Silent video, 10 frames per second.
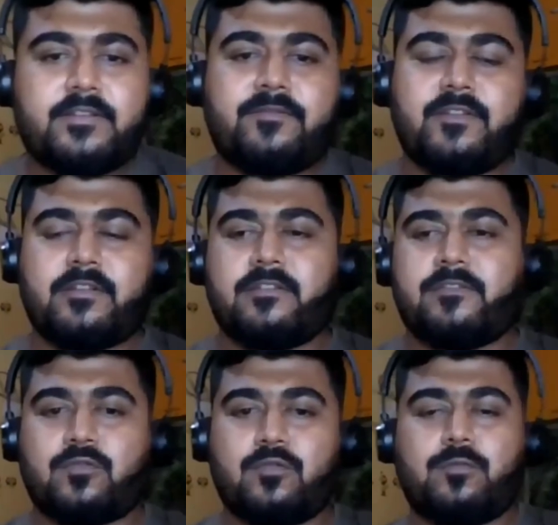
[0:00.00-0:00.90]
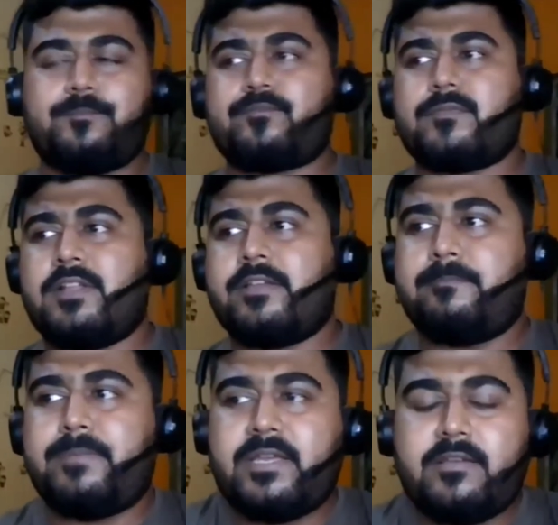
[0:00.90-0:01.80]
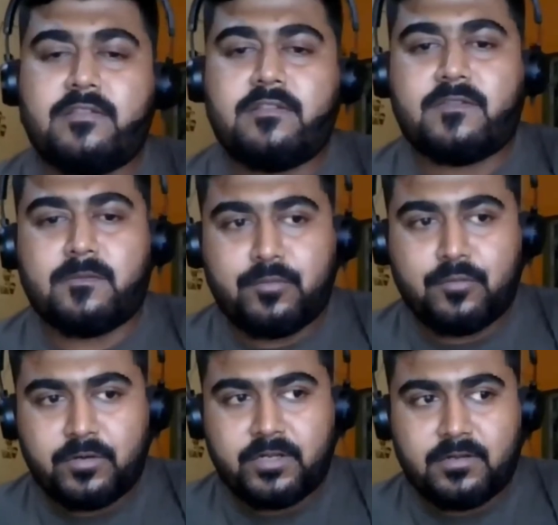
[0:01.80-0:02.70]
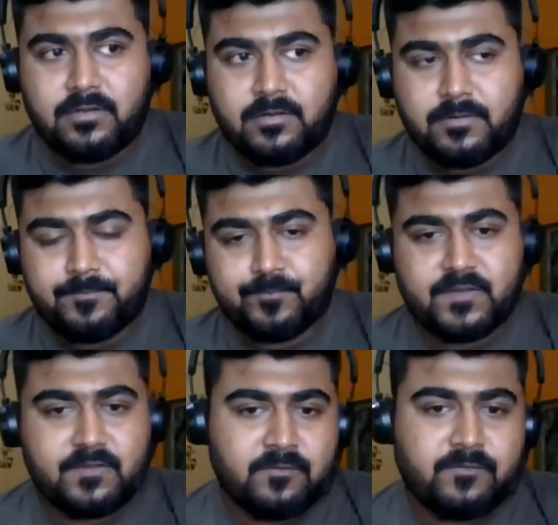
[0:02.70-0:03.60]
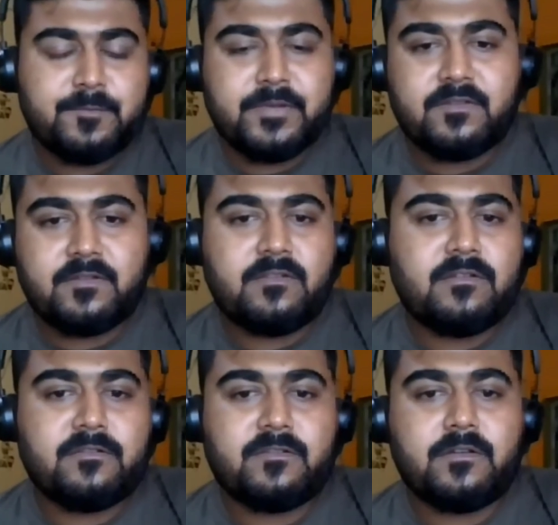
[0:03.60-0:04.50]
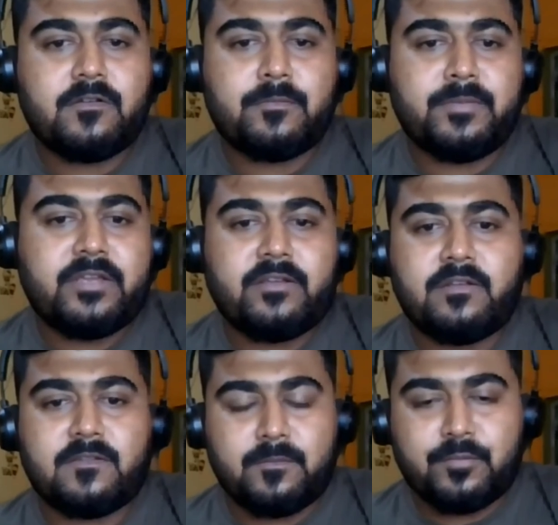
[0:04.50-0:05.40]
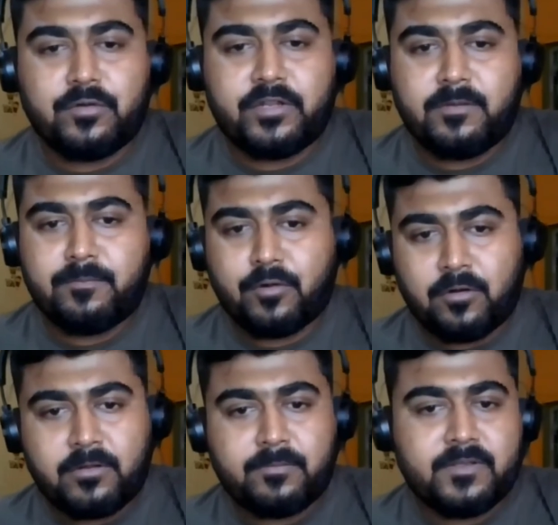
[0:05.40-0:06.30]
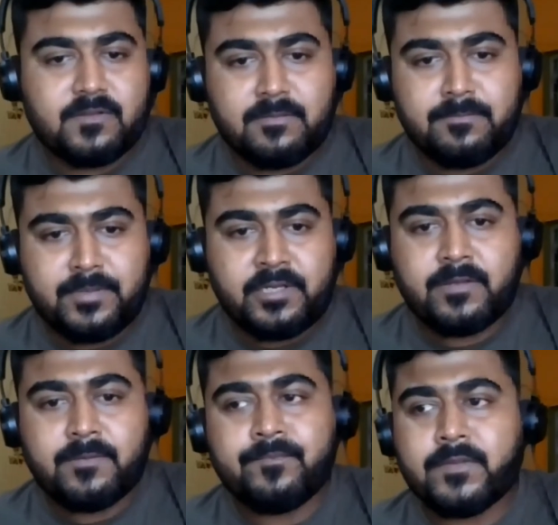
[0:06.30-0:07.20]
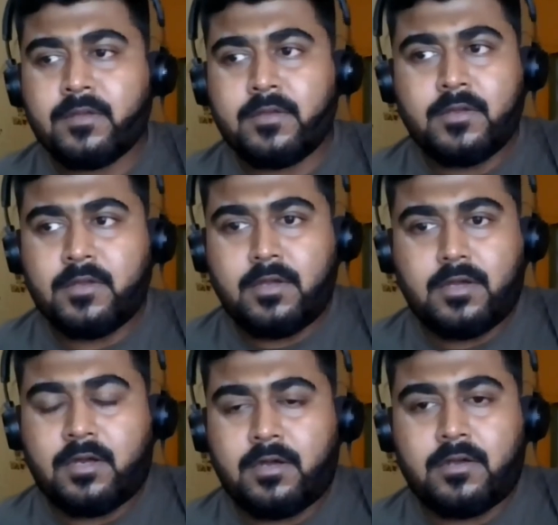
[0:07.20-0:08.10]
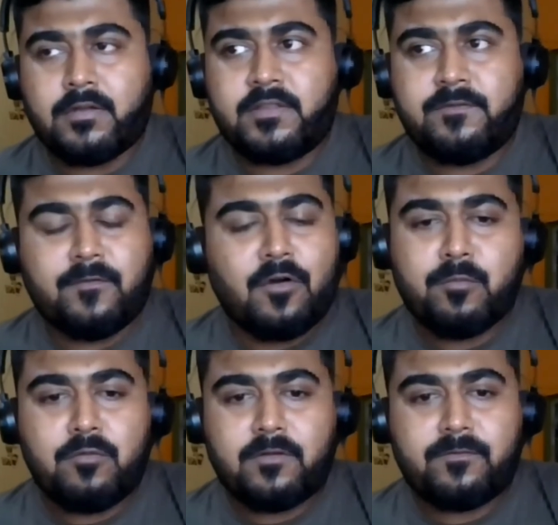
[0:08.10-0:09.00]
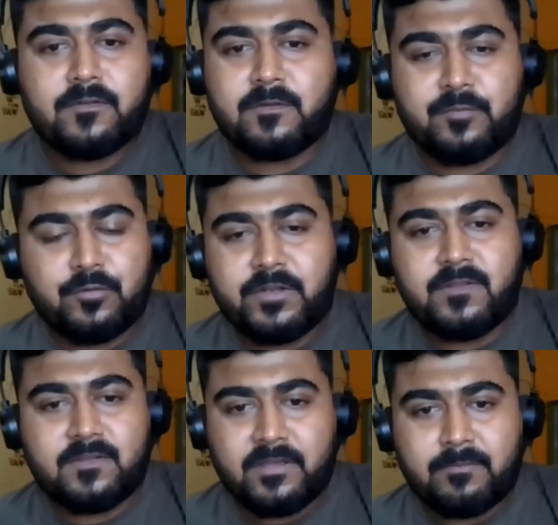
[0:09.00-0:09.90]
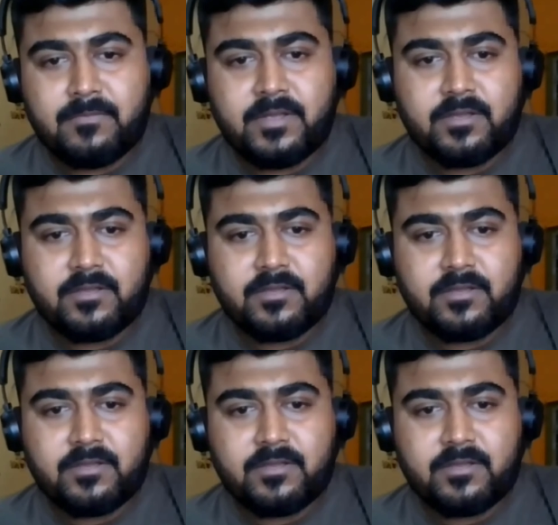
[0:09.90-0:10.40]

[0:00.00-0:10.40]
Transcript: definitely so like being in the support in a service based industry or being in a support in a product based company uh, the formula for support is same like